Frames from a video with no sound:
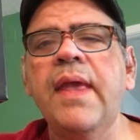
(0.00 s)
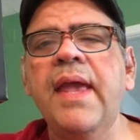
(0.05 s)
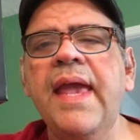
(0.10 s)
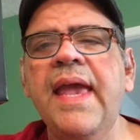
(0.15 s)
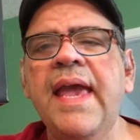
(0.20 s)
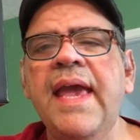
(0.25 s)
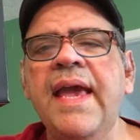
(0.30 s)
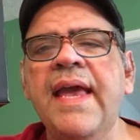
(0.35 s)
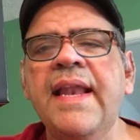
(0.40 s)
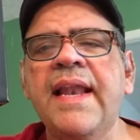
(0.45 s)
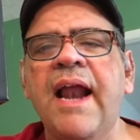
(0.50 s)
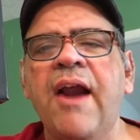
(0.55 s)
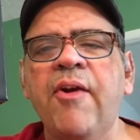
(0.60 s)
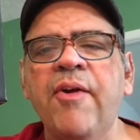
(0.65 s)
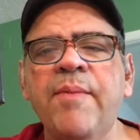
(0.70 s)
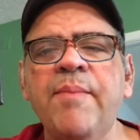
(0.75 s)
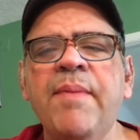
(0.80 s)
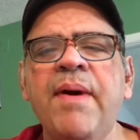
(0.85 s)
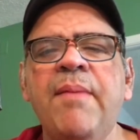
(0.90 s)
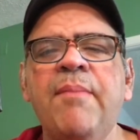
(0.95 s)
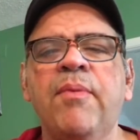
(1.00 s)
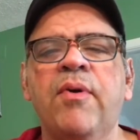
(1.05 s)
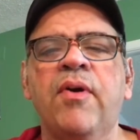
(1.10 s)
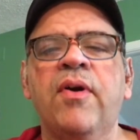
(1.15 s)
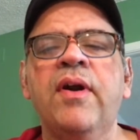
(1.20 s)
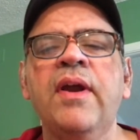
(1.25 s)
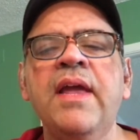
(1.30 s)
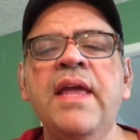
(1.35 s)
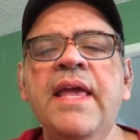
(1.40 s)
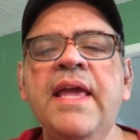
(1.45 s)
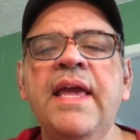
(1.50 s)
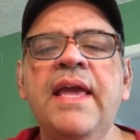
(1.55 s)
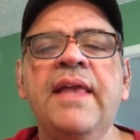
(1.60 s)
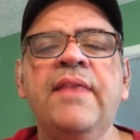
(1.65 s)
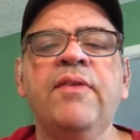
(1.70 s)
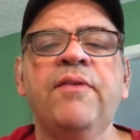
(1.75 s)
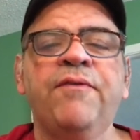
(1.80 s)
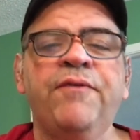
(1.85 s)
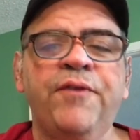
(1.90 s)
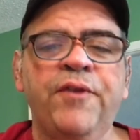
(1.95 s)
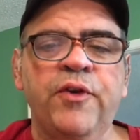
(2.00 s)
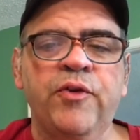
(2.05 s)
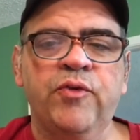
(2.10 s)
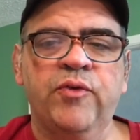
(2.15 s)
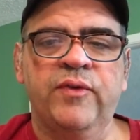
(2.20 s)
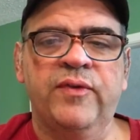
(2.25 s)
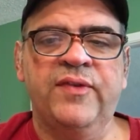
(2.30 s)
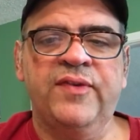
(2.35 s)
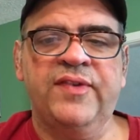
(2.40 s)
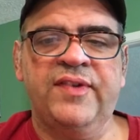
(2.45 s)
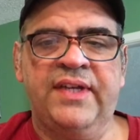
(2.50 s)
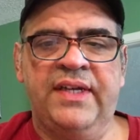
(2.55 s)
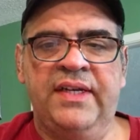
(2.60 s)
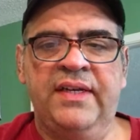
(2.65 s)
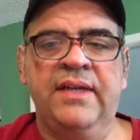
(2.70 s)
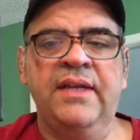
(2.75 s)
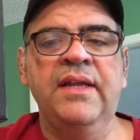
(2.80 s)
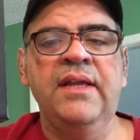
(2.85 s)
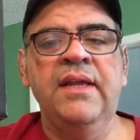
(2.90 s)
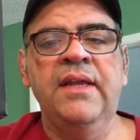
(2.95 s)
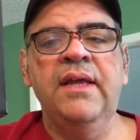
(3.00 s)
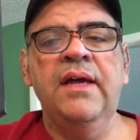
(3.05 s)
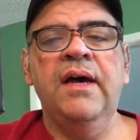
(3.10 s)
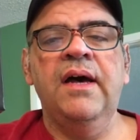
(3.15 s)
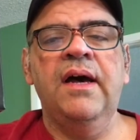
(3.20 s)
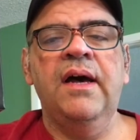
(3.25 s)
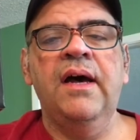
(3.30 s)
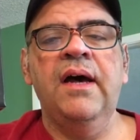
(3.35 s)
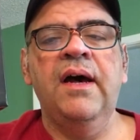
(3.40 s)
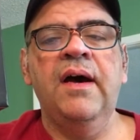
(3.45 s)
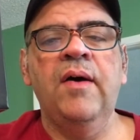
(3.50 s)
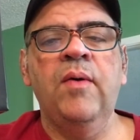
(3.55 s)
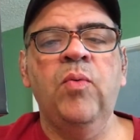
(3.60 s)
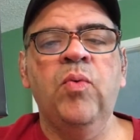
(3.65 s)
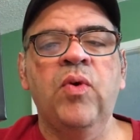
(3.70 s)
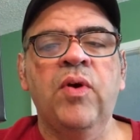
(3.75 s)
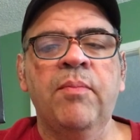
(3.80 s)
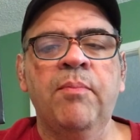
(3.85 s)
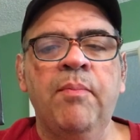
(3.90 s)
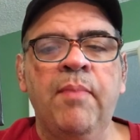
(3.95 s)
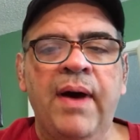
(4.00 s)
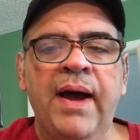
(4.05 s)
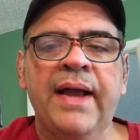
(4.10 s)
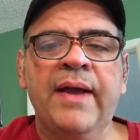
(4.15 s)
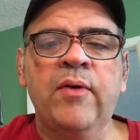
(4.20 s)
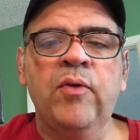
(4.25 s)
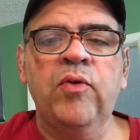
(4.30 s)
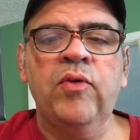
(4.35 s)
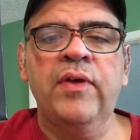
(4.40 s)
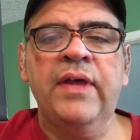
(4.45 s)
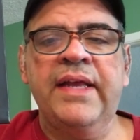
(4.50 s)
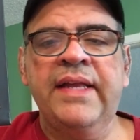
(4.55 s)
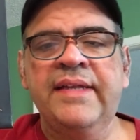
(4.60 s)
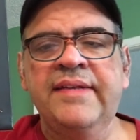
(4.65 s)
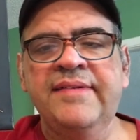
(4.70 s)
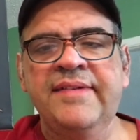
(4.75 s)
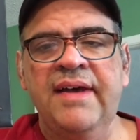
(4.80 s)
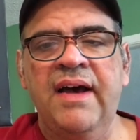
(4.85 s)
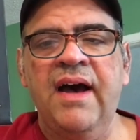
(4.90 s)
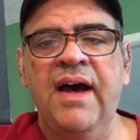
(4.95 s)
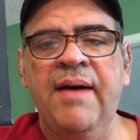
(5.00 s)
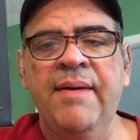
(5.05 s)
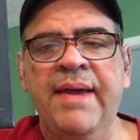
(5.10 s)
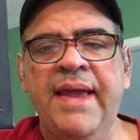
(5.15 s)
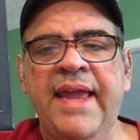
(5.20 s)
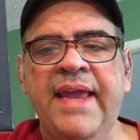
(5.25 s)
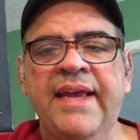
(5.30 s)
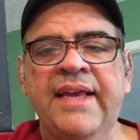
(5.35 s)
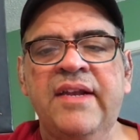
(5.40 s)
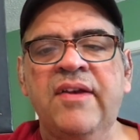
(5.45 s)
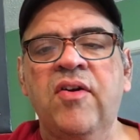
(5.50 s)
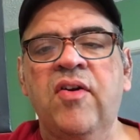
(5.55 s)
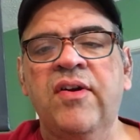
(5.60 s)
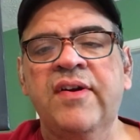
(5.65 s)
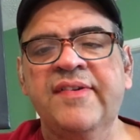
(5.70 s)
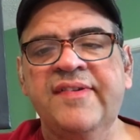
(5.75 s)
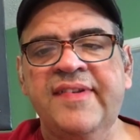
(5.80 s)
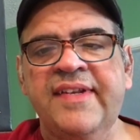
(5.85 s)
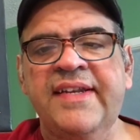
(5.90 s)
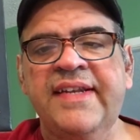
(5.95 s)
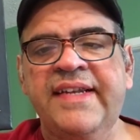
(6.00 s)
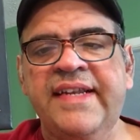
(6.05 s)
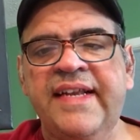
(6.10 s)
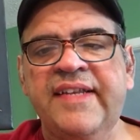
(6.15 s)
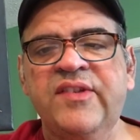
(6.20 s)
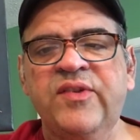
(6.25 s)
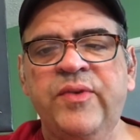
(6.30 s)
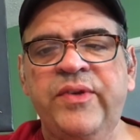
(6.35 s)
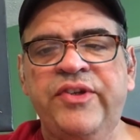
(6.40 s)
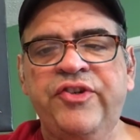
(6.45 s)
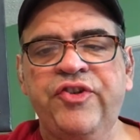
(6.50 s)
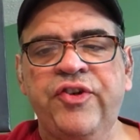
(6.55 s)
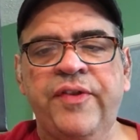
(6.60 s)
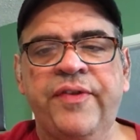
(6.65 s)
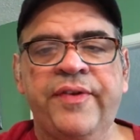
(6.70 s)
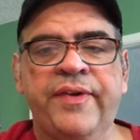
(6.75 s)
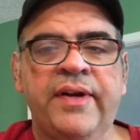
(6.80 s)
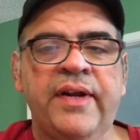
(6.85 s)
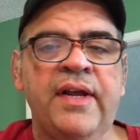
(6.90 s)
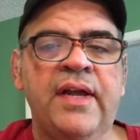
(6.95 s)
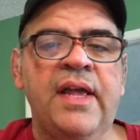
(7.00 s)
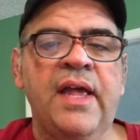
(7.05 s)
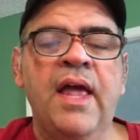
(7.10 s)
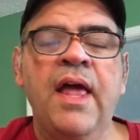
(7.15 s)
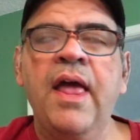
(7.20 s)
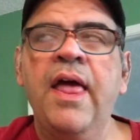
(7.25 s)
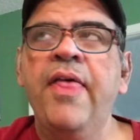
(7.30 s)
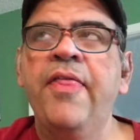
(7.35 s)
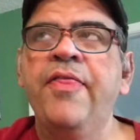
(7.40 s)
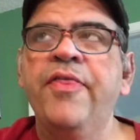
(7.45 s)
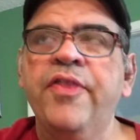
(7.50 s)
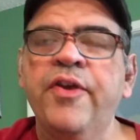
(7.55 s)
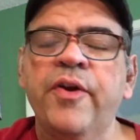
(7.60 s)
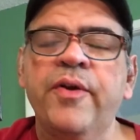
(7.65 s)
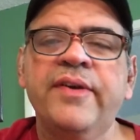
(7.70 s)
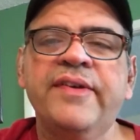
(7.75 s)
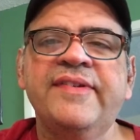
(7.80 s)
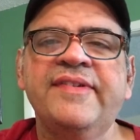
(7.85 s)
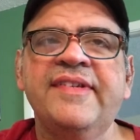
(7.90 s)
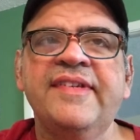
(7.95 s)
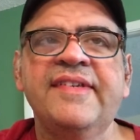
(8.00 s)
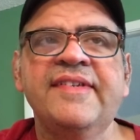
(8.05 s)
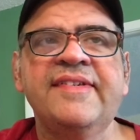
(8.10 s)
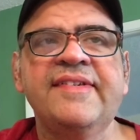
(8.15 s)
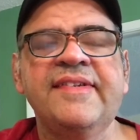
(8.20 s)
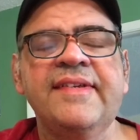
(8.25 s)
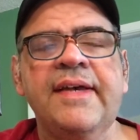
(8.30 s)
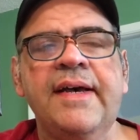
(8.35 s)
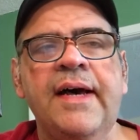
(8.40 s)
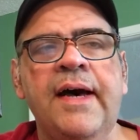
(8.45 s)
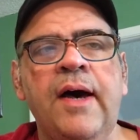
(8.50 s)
And I remember in the funeral scene where Michael and Tom Hagen are sitting next to each other, there is this